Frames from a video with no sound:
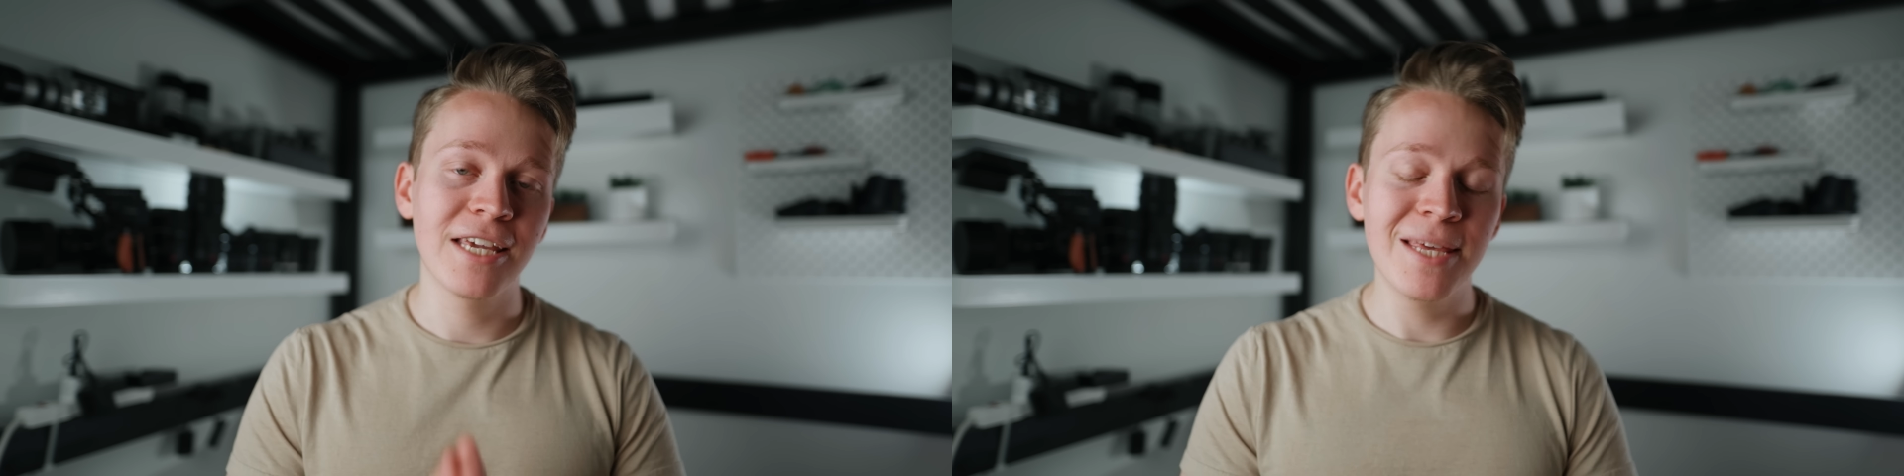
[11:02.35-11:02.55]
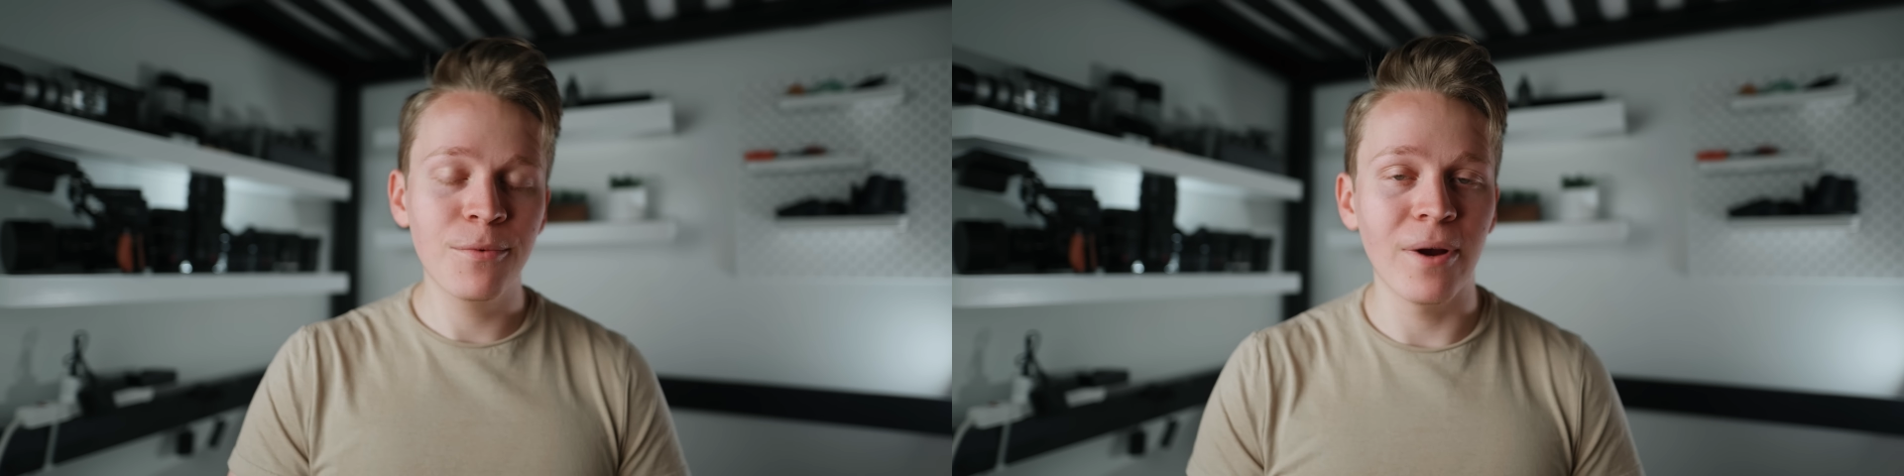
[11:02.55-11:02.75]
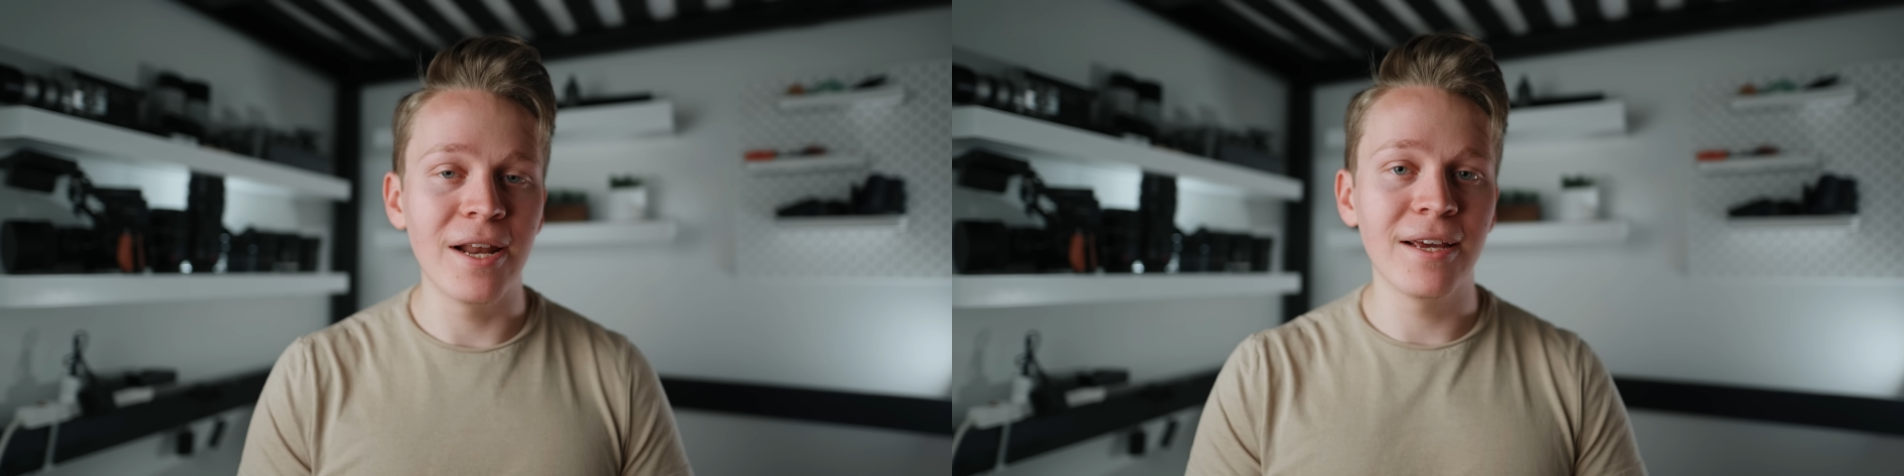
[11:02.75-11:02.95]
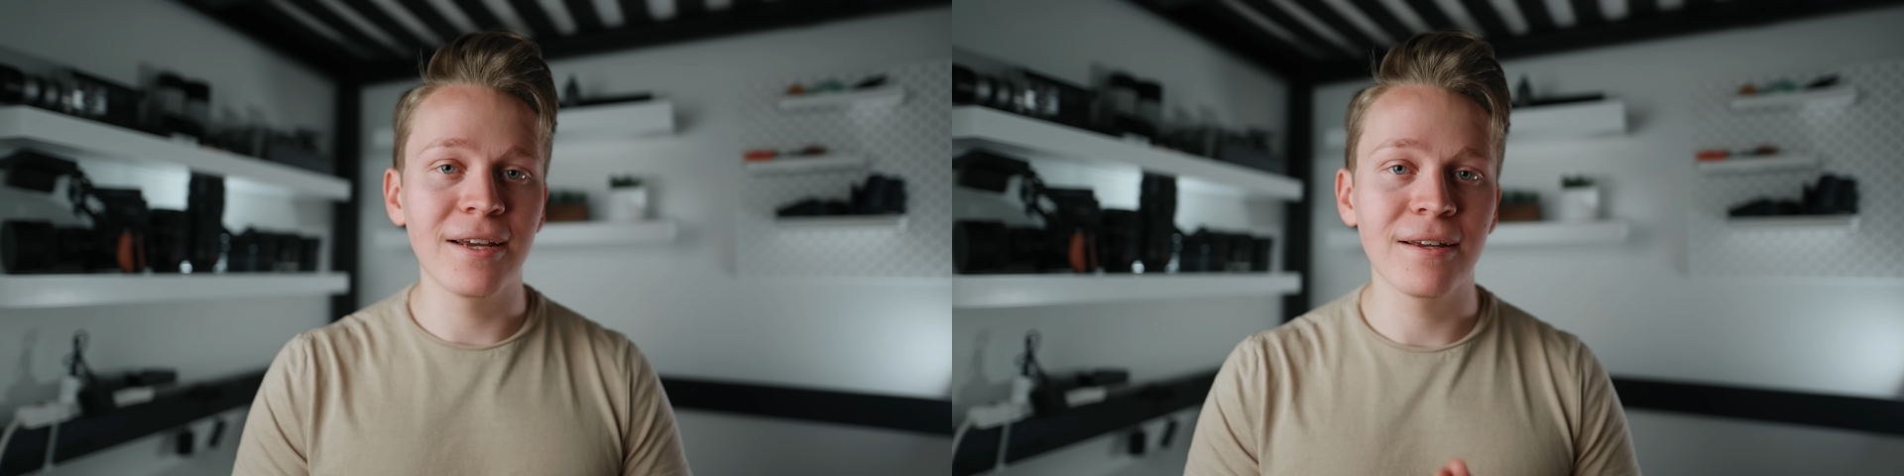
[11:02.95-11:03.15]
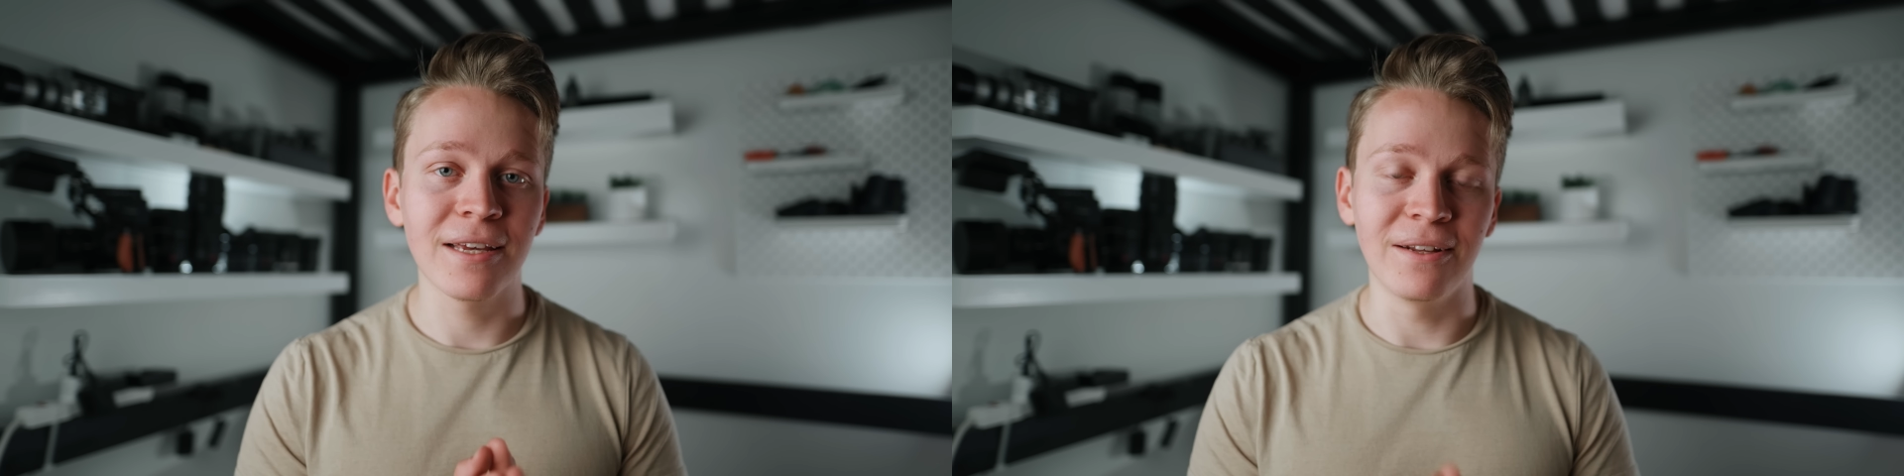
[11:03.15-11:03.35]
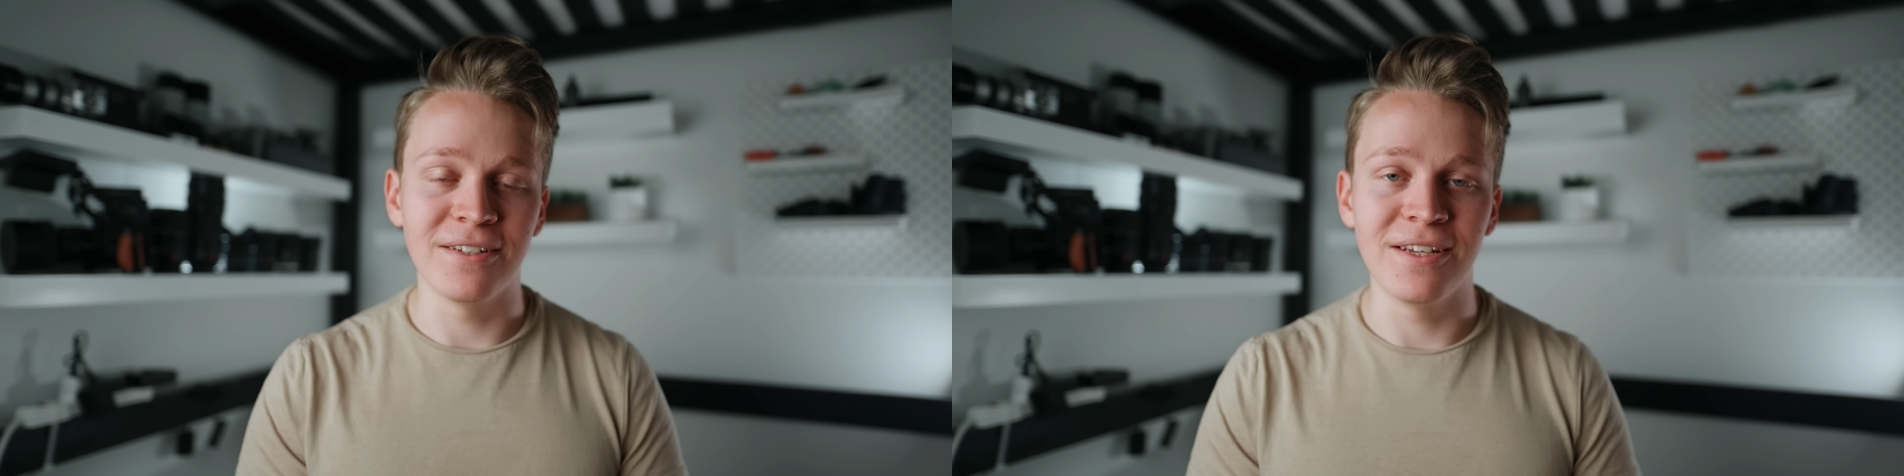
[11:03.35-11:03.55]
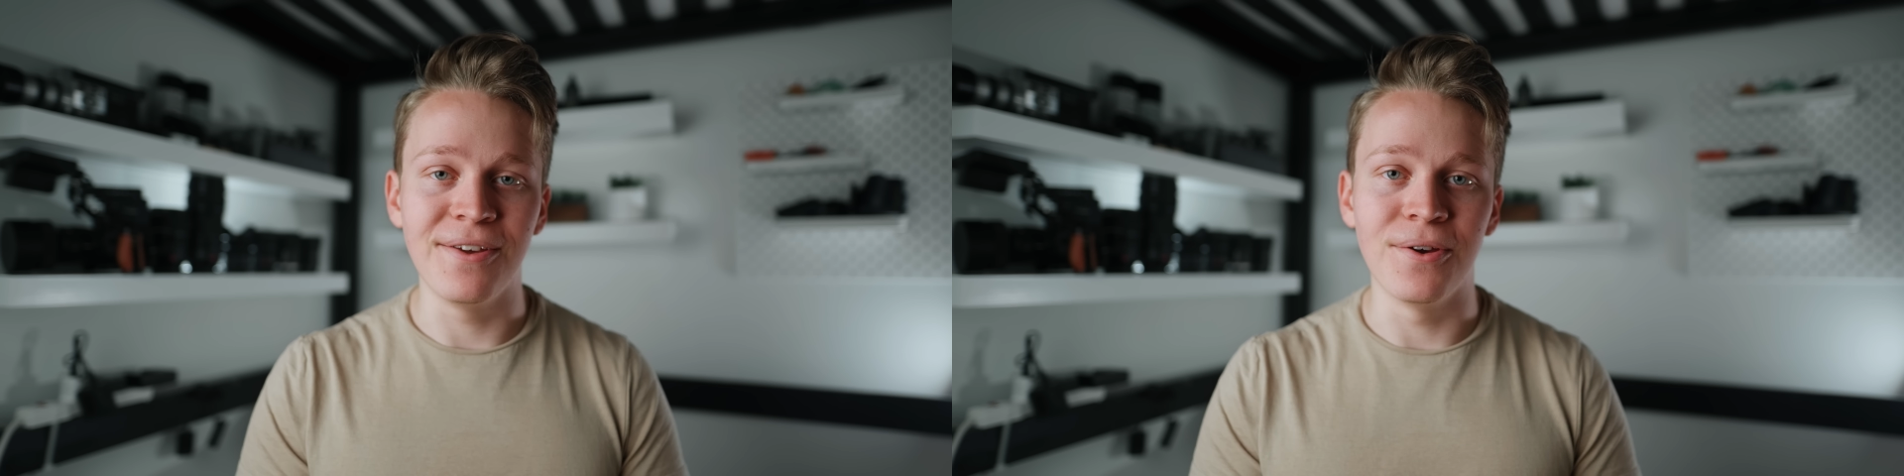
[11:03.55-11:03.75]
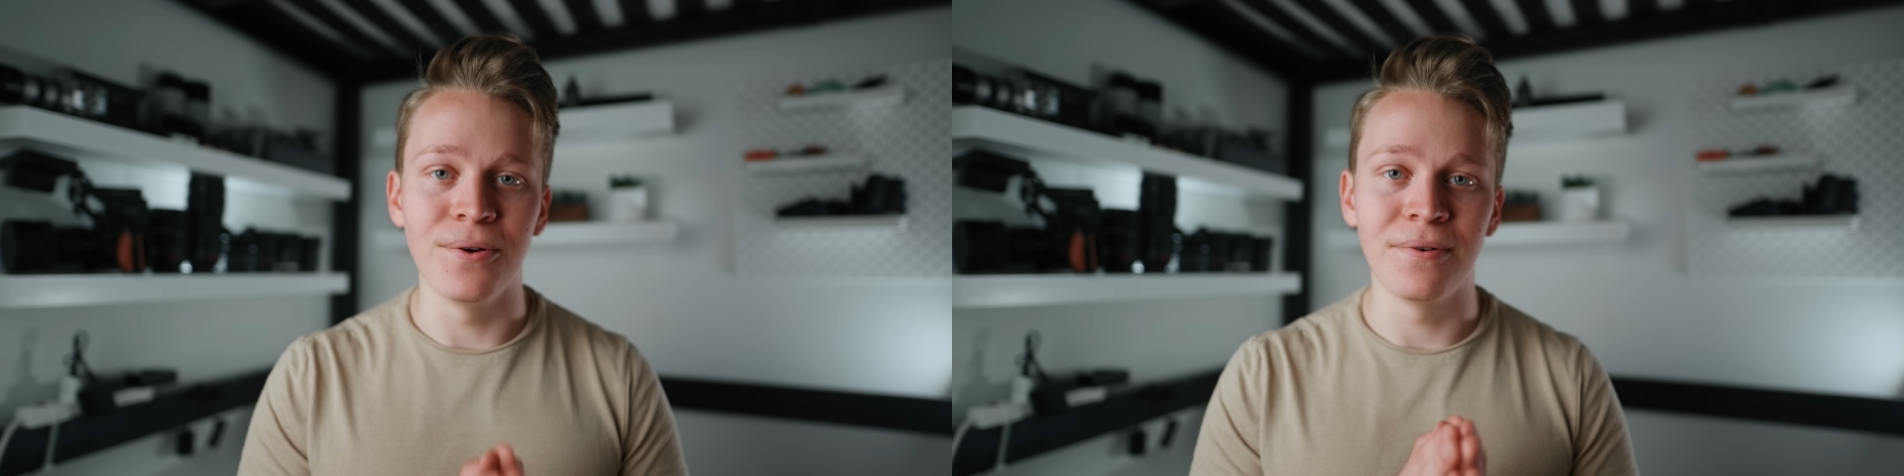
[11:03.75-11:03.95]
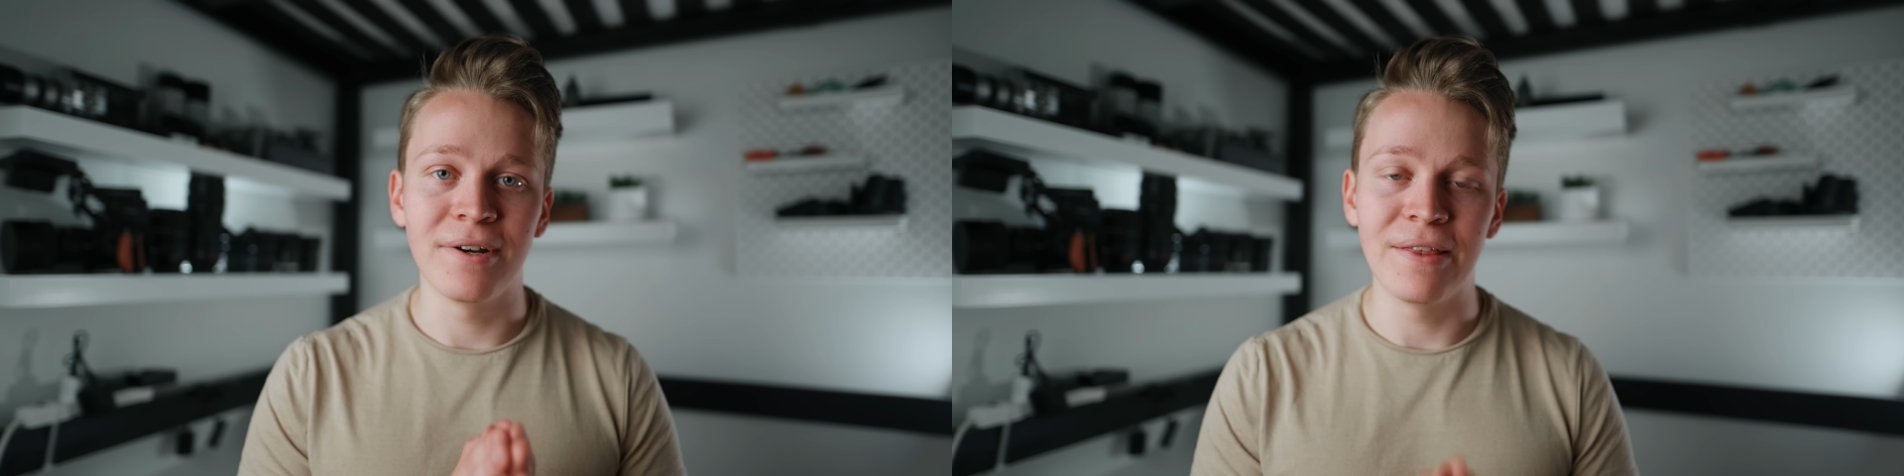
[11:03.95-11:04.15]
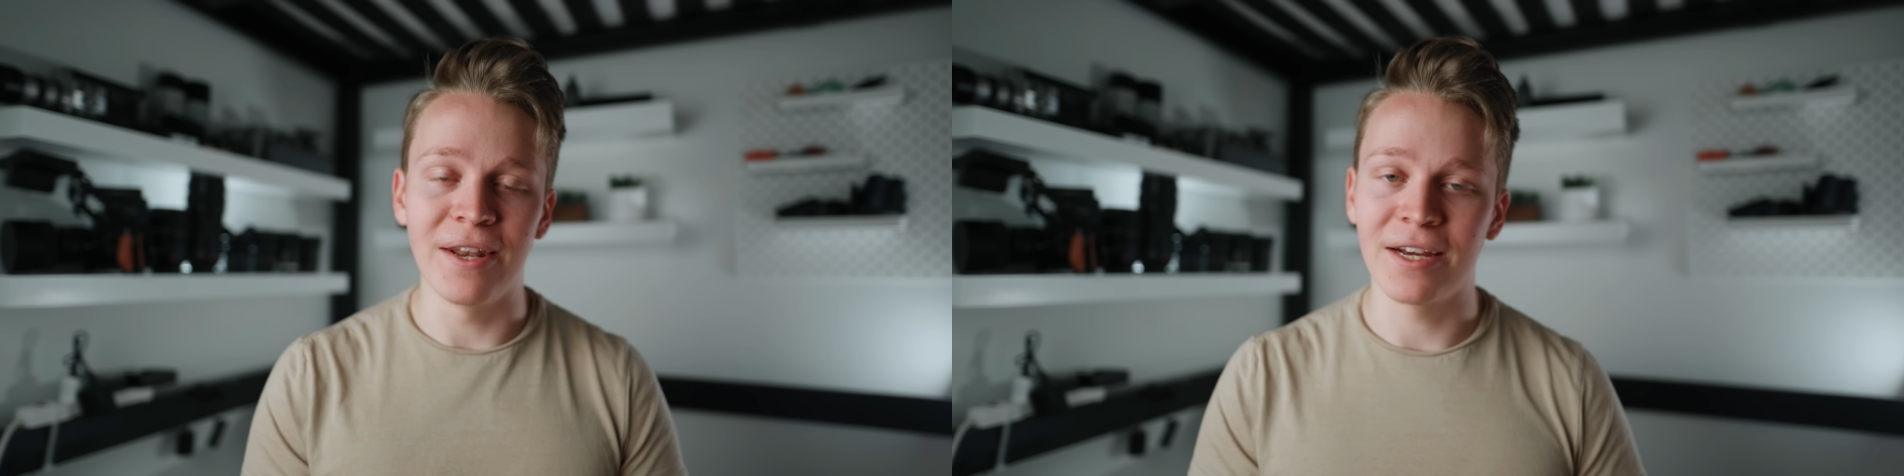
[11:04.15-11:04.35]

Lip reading: Keep creating, and I'll see you in the